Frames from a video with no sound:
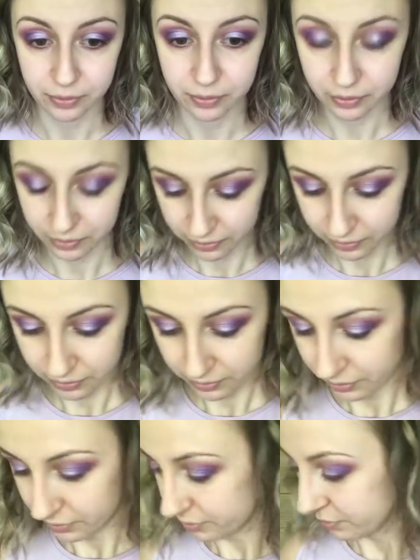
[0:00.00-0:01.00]

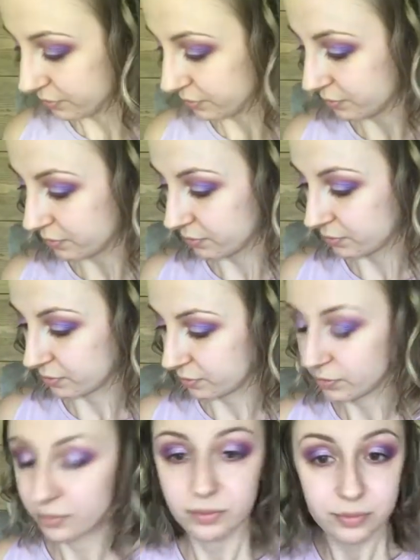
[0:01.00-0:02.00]

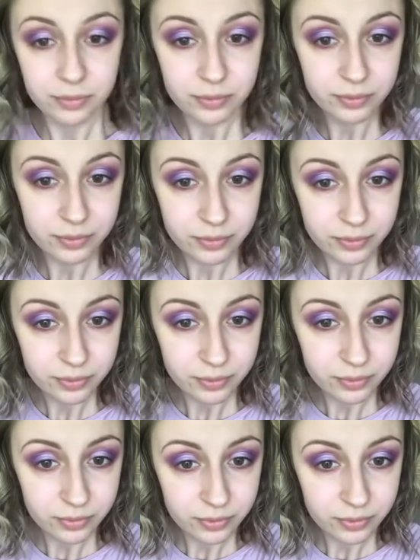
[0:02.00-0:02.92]
[no speech]